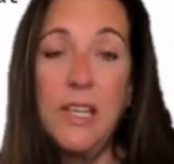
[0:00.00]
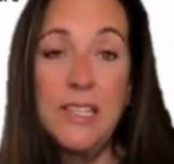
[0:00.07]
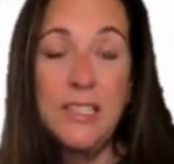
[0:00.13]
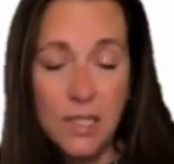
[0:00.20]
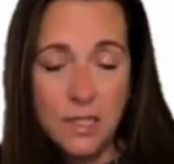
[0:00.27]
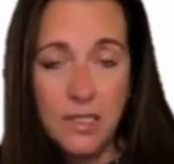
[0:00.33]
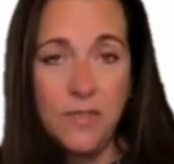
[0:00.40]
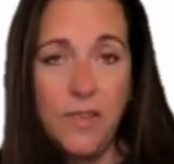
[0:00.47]

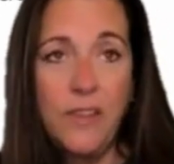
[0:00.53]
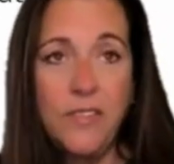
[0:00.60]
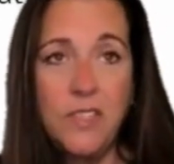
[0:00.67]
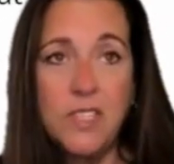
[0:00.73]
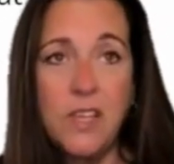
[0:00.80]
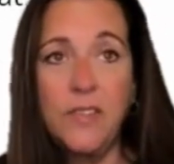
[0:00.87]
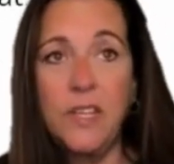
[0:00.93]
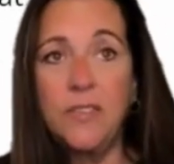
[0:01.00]
65 to
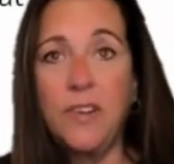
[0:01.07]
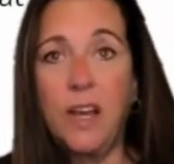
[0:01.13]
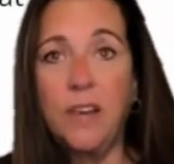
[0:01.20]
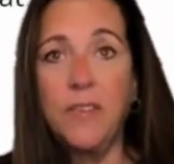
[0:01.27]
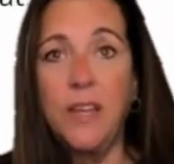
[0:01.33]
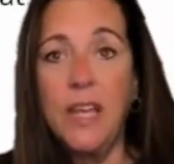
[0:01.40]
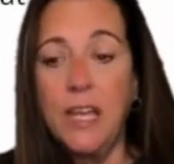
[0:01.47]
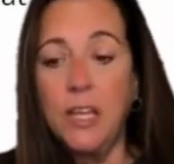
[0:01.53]

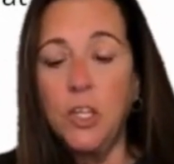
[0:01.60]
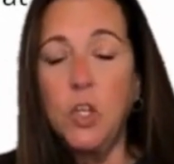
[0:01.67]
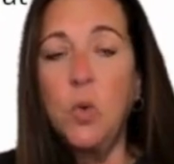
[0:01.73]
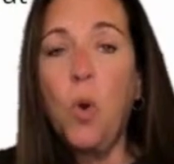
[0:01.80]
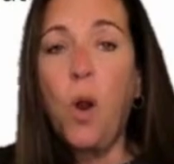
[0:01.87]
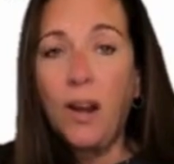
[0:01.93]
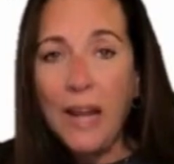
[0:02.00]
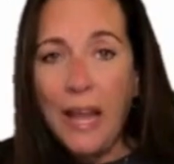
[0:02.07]
75,
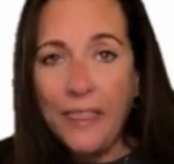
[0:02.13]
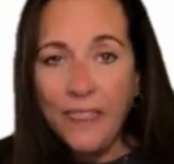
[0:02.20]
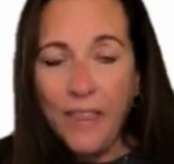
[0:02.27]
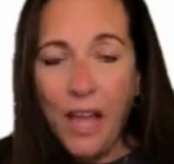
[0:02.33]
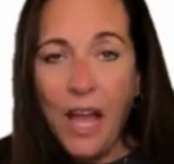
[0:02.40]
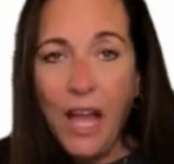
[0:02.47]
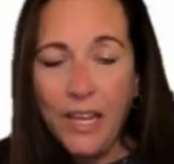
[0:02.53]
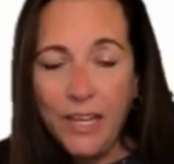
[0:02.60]
you are at the
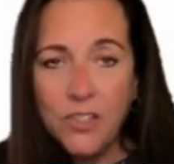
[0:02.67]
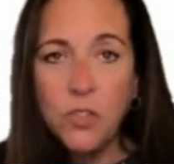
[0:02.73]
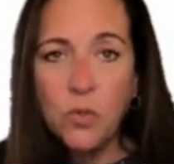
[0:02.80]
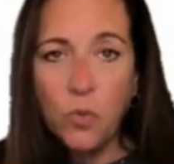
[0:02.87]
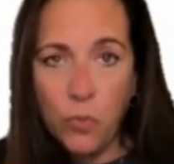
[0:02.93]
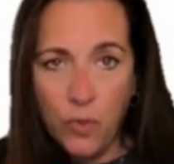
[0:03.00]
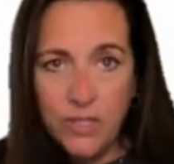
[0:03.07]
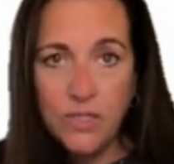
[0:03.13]
highest
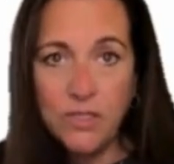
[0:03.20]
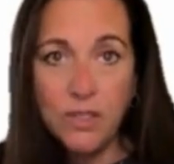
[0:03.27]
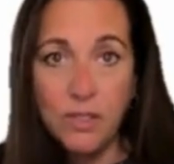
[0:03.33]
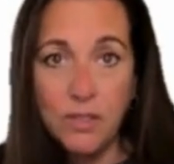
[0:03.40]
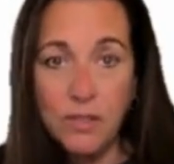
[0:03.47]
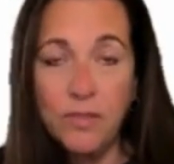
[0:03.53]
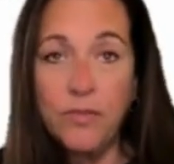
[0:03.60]
risk